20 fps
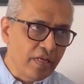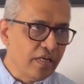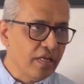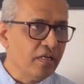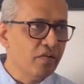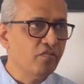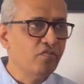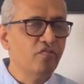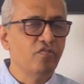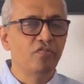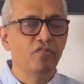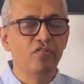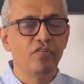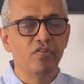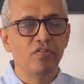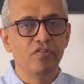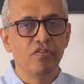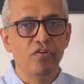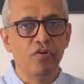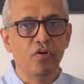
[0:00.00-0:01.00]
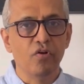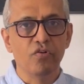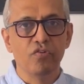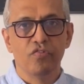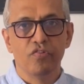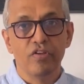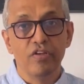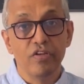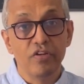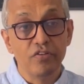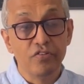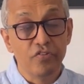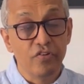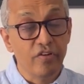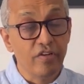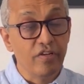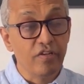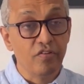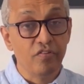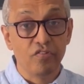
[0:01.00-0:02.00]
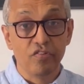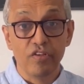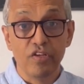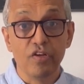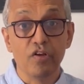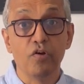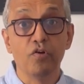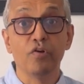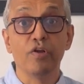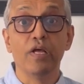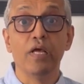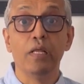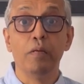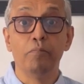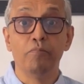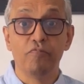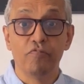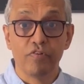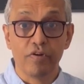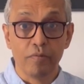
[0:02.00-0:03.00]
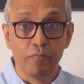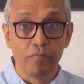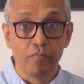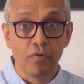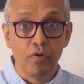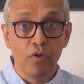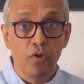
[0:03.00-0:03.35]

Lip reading: can or she can seek out help from.